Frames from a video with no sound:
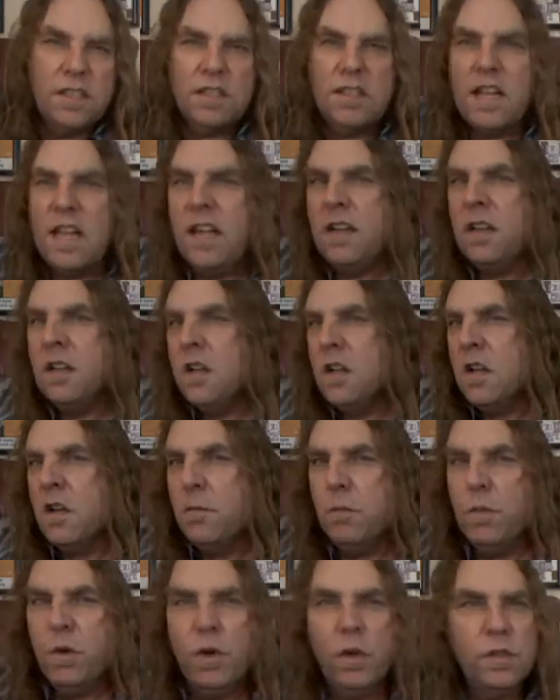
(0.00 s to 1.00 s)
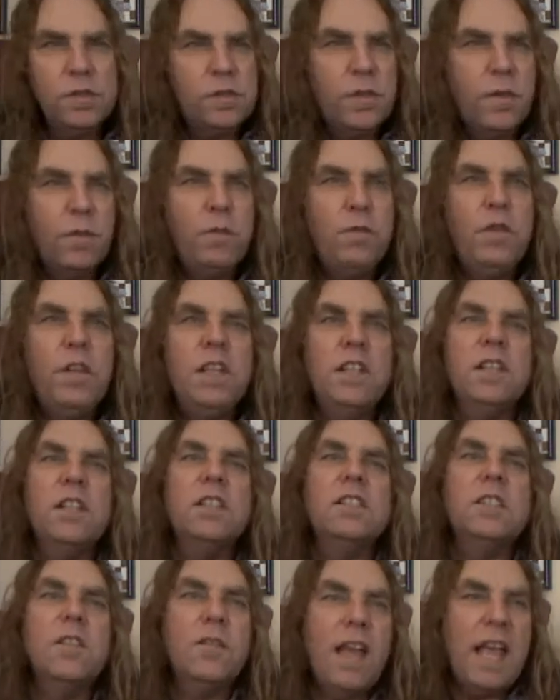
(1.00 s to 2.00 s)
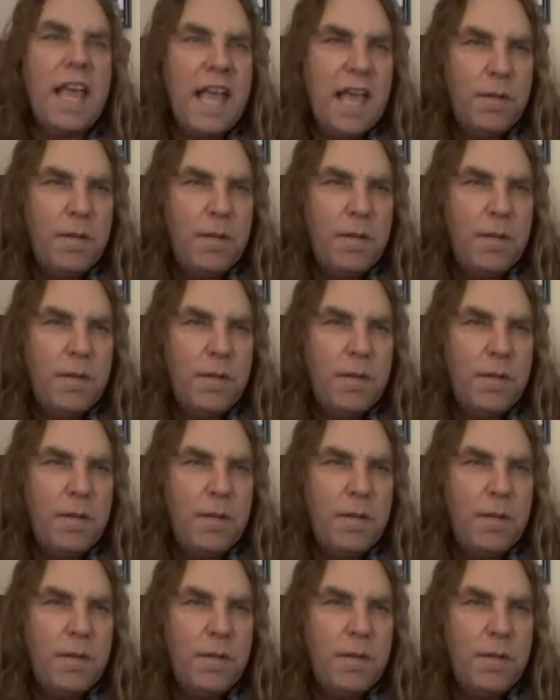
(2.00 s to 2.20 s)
The day moves from feelings of